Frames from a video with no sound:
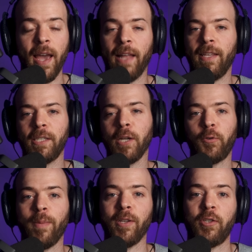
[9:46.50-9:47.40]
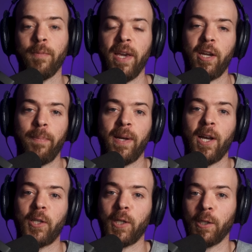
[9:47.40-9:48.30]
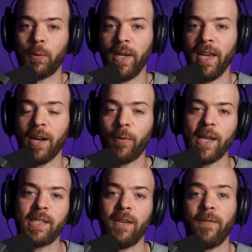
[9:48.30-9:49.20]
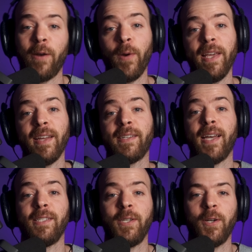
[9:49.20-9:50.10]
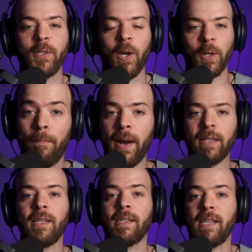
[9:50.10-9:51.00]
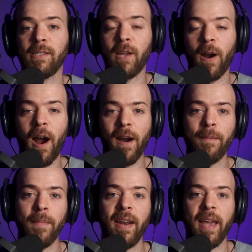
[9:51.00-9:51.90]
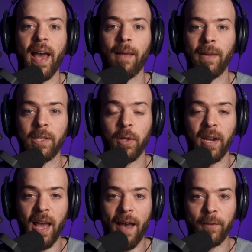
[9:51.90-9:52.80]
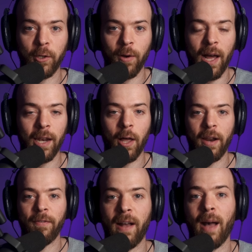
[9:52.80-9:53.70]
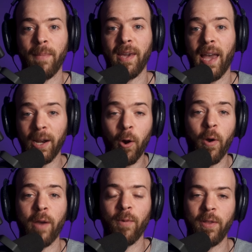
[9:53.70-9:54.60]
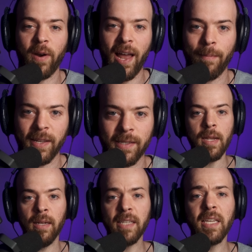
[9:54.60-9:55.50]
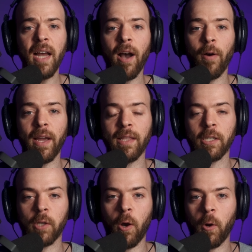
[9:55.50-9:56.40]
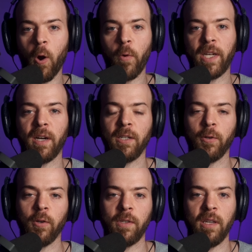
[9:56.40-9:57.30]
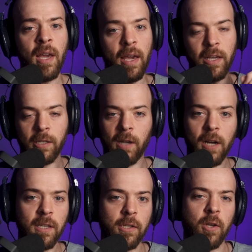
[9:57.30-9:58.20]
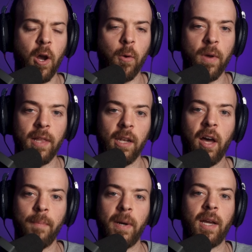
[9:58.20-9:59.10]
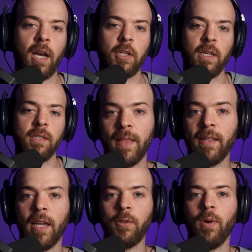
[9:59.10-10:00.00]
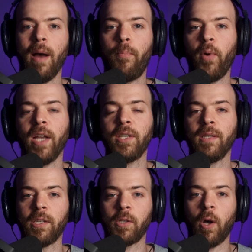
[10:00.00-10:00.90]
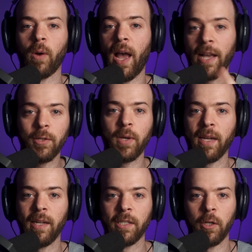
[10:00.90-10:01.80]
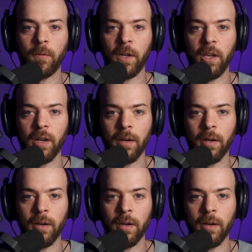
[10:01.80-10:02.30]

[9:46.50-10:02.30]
And this contributes to make your percussions really aggressive and really intense in your songs. But since there aren't many elements, you're gonna have to do a lot of coming and going with your elements. Listen how in the song called Return to OZ, he starts the song with a lot of percussions, then they do a bridge in the song, as you can listen over here.